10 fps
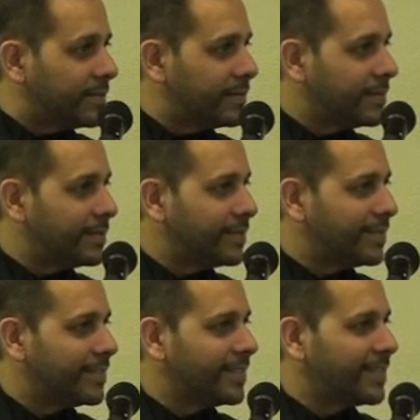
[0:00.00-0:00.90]

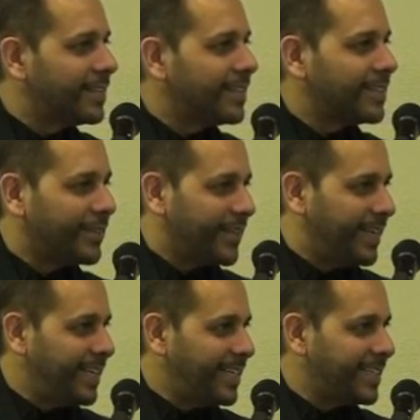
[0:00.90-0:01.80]

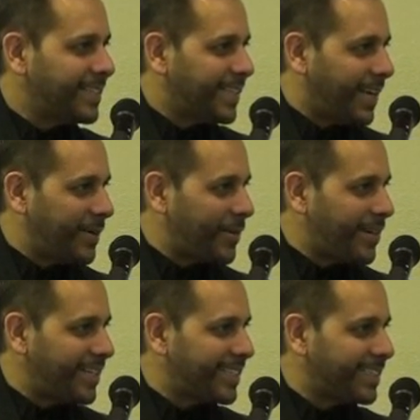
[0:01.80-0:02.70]
I said, really? That
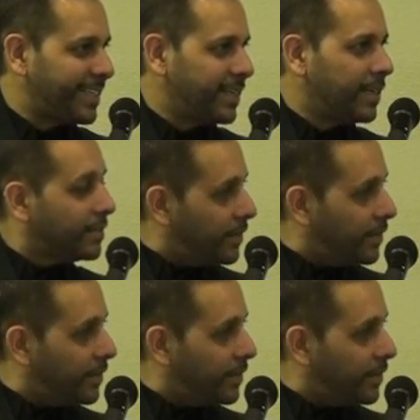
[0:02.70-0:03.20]
how it works?